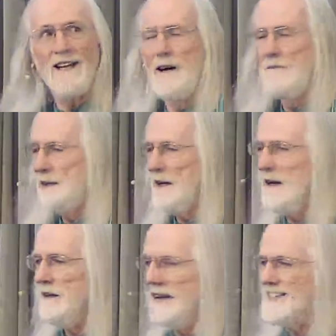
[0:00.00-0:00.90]
up
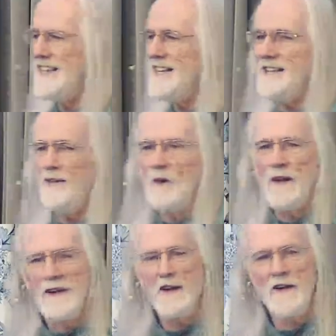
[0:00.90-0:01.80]
there assessing
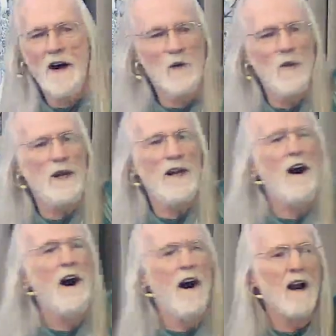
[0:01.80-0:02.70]
whether or not we
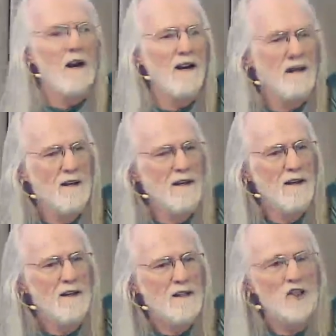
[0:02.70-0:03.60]
are
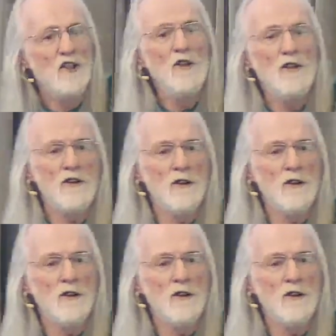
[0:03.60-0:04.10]
good or